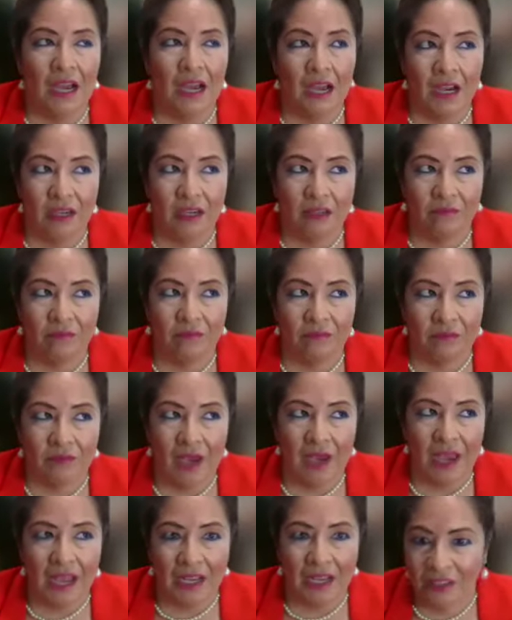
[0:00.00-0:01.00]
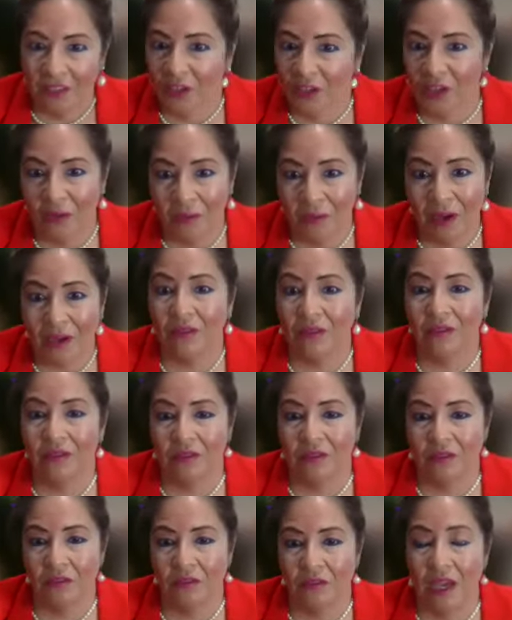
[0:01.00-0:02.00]
I executed about
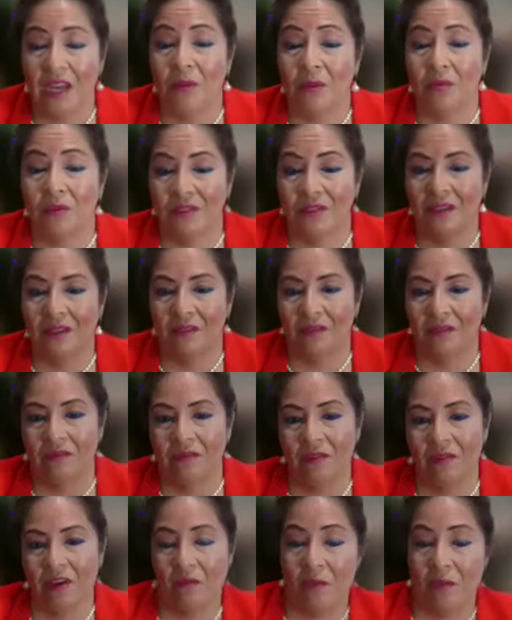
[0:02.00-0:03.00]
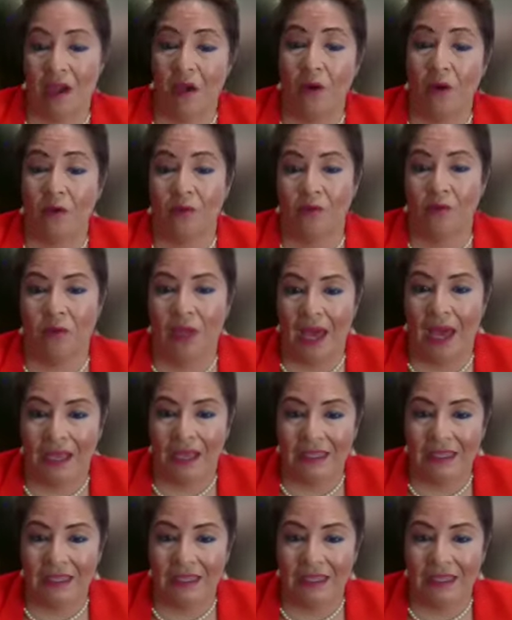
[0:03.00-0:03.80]
80% of my own plan.